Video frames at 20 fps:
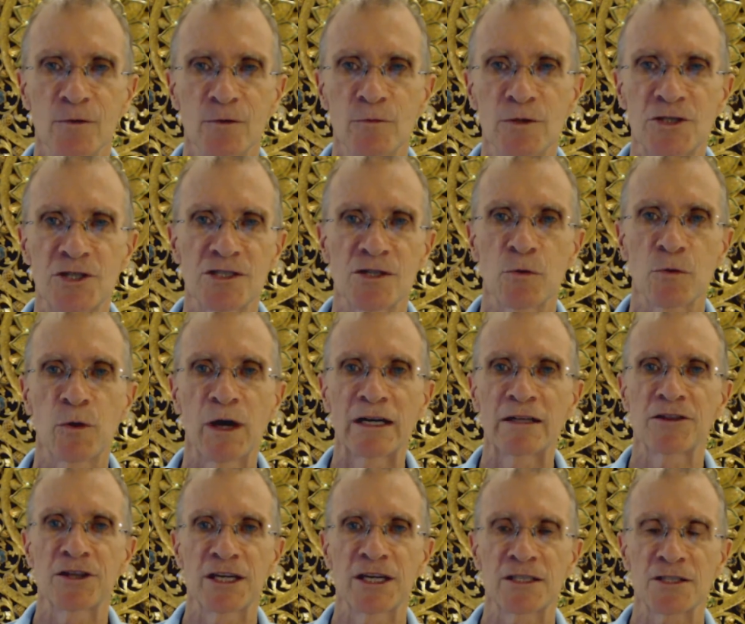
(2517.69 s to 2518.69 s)
which is the way
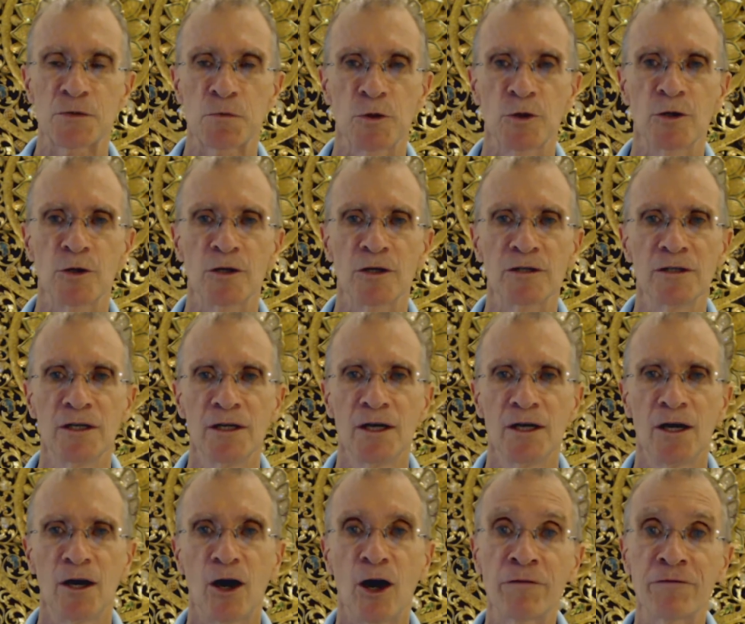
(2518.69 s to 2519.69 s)
things were
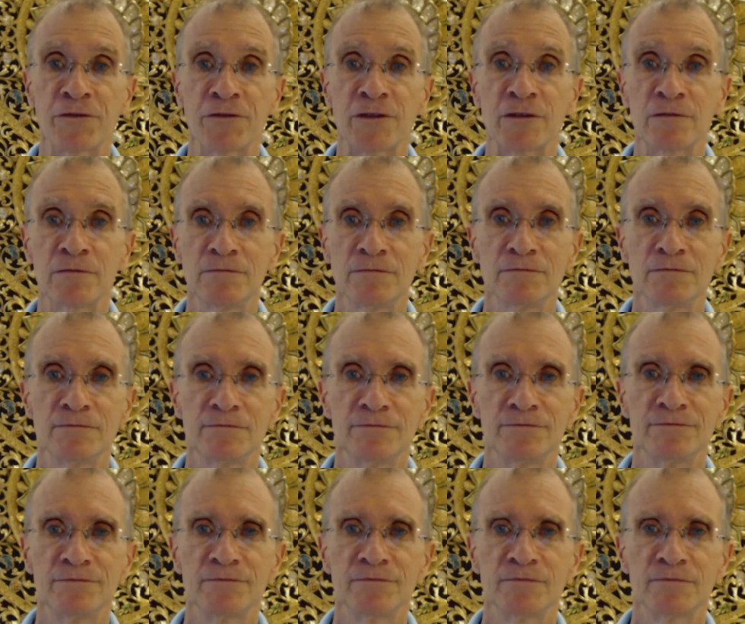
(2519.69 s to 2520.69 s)
often
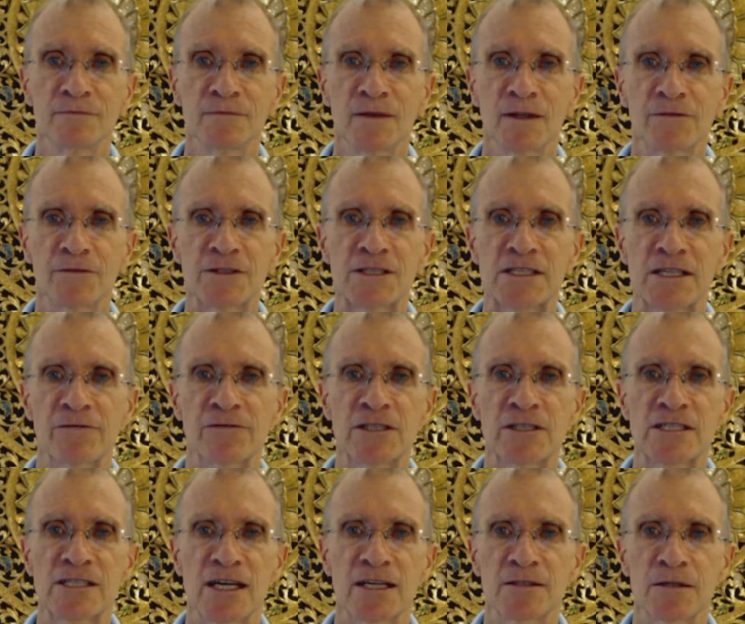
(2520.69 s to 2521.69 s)
for
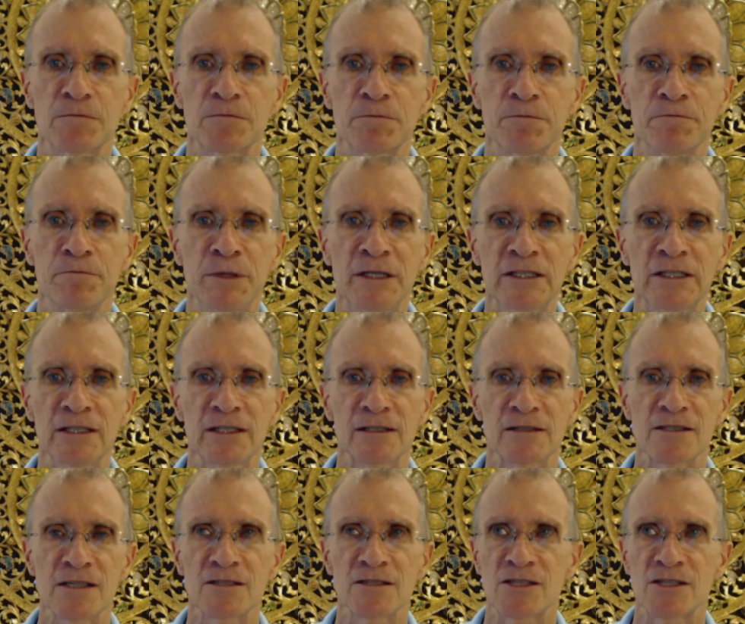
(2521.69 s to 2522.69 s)
seven-centered
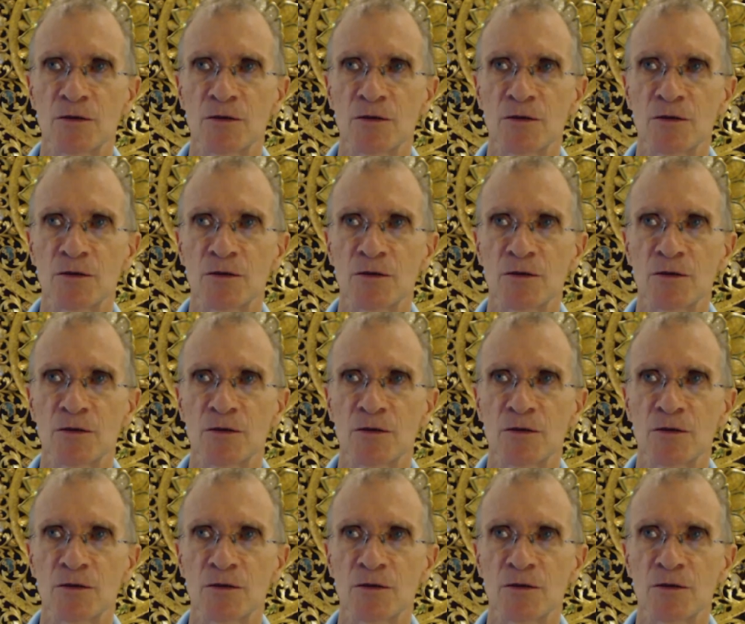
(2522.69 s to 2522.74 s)
beings.